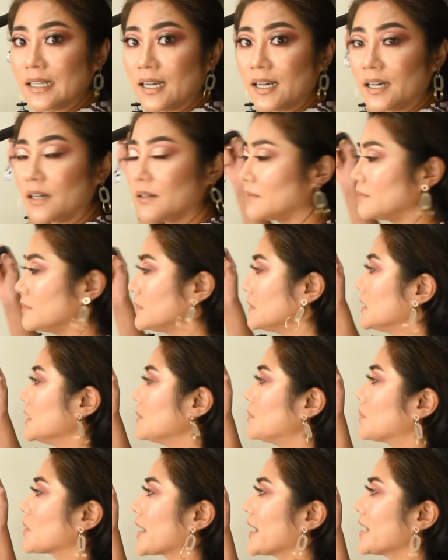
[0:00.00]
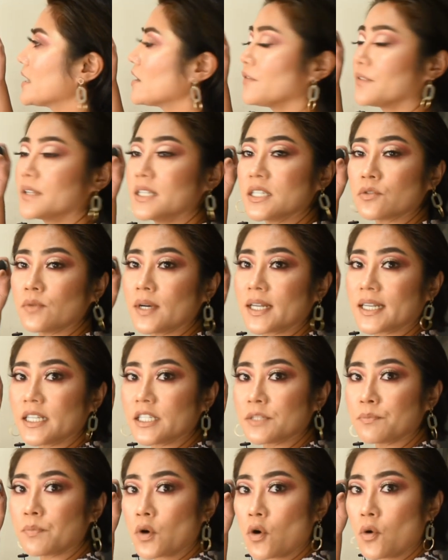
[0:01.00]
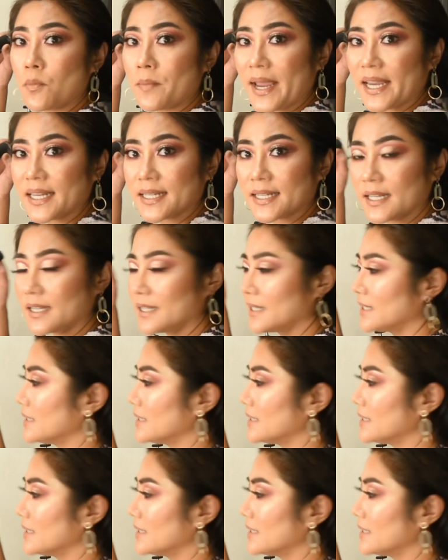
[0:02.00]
The brand of this one is ProMate.